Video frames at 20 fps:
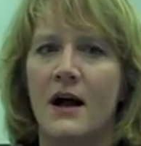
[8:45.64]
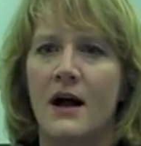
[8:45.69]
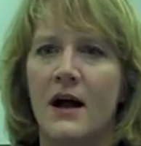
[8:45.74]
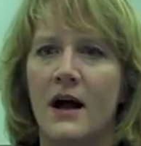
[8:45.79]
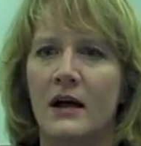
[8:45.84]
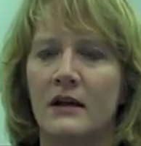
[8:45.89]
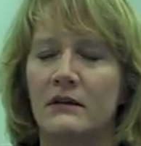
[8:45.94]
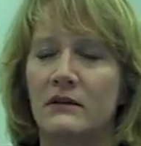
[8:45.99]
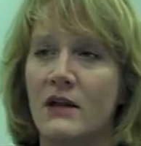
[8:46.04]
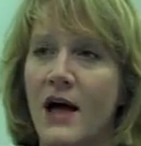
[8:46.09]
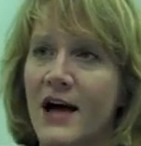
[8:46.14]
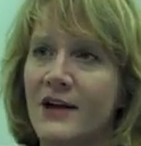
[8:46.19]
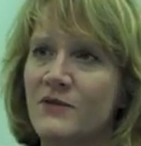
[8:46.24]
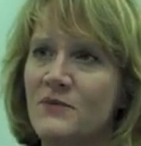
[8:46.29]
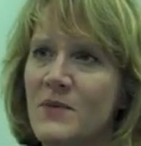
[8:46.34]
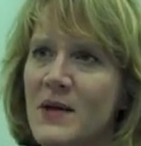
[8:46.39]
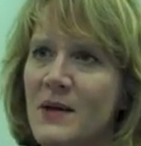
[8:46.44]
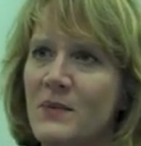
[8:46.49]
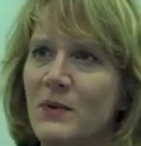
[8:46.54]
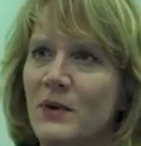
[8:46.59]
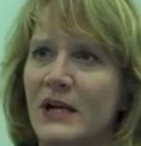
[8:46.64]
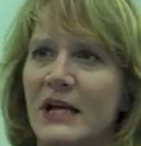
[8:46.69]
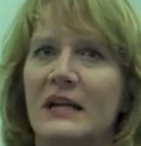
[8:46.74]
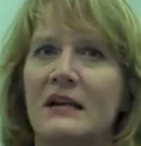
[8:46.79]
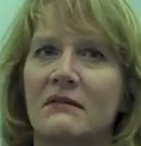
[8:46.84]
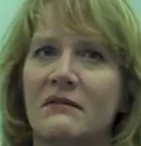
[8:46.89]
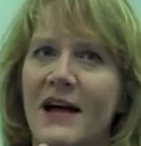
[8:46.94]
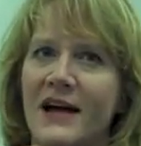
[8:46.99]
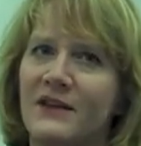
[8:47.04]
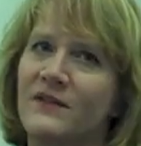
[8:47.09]
a lot of people in a
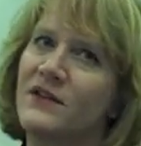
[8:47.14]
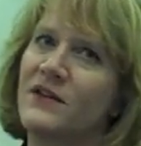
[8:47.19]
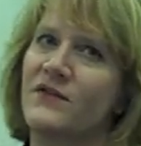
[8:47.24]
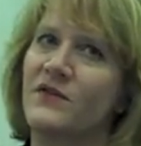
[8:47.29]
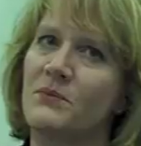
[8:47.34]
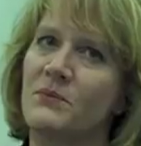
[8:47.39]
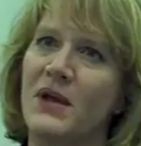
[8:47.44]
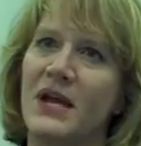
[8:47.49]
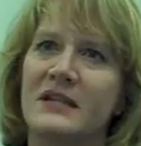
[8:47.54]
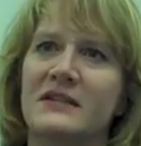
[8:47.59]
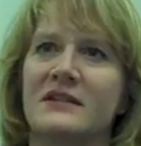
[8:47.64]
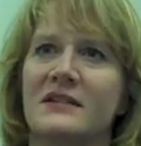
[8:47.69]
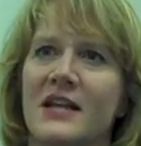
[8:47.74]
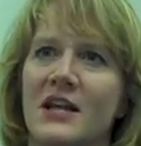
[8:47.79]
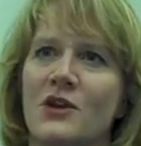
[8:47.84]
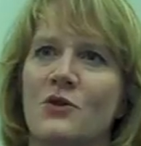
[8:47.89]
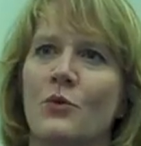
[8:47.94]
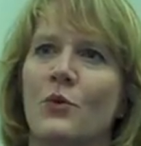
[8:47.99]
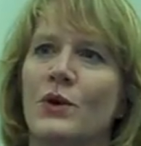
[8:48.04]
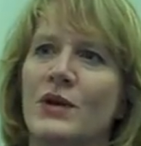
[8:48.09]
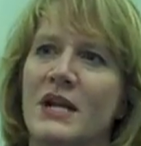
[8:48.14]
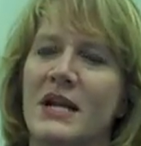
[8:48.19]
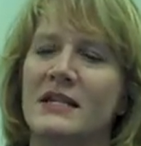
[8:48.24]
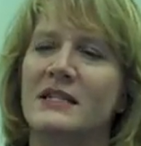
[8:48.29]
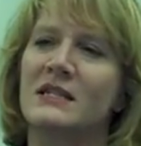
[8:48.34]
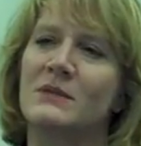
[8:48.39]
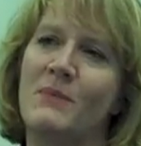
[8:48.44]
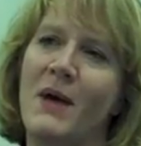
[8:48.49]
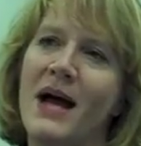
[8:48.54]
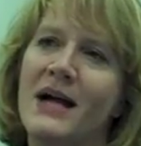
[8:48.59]
lot of different places that you wouldn't
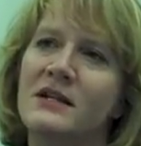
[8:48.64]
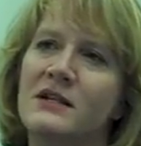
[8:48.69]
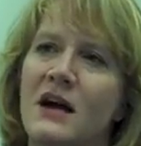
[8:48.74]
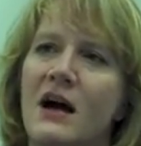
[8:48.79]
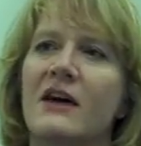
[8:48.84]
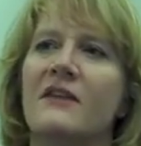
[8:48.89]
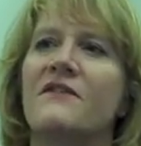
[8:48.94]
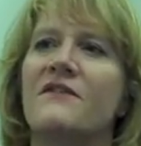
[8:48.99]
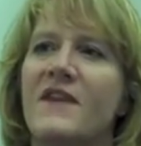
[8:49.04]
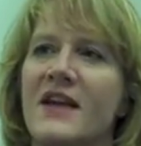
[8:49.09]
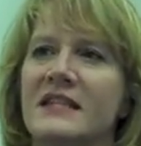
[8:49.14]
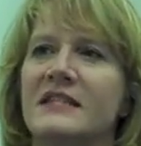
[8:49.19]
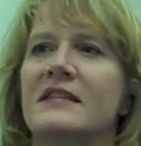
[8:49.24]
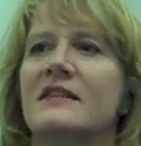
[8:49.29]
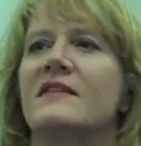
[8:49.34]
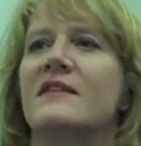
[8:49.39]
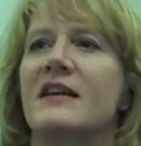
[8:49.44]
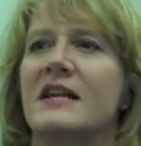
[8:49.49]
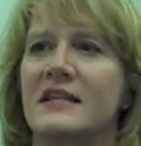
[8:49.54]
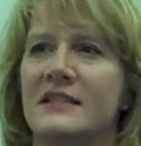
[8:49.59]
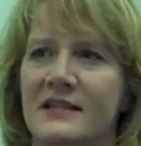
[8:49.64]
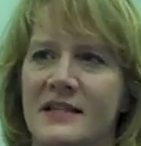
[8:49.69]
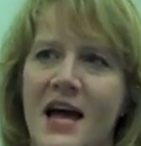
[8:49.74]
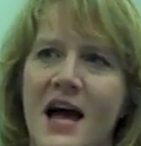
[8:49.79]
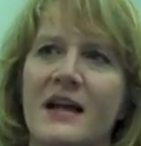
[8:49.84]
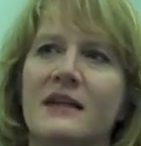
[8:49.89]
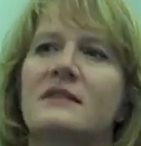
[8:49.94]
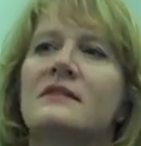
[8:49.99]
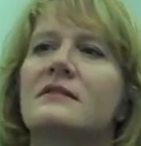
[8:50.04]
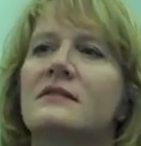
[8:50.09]
expect are facing the
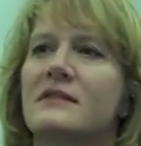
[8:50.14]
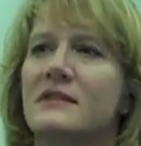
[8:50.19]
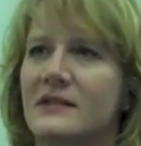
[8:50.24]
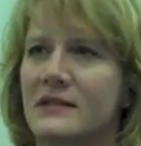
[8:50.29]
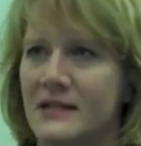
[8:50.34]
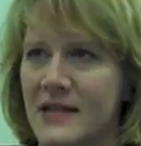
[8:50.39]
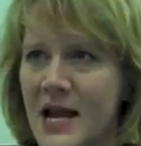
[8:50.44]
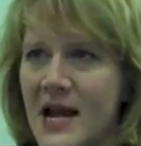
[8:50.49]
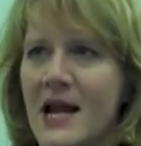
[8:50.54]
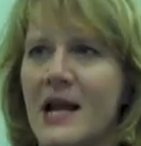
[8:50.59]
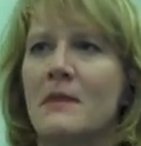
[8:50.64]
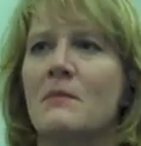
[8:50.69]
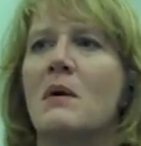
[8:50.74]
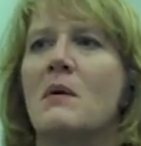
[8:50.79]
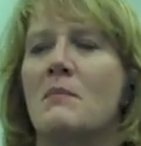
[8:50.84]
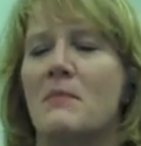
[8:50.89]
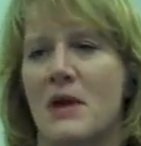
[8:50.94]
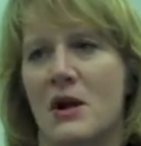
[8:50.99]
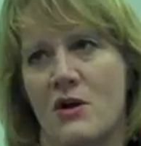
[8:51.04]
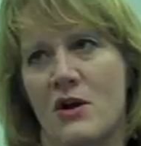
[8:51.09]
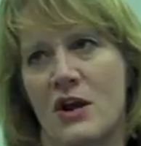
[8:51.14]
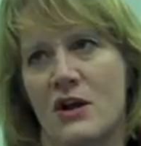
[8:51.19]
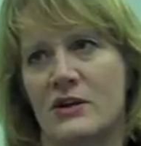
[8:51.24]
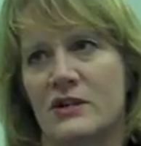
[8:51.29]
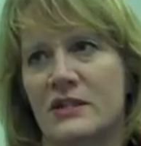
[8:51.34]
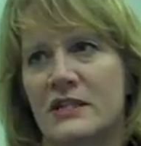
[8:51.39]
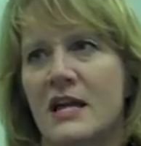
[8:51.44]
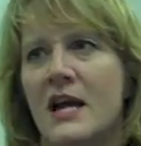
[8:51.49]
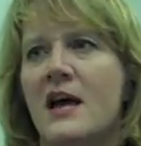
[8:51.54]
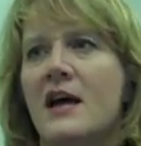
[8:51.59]
exact same
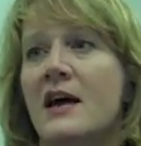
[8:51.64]
barriers.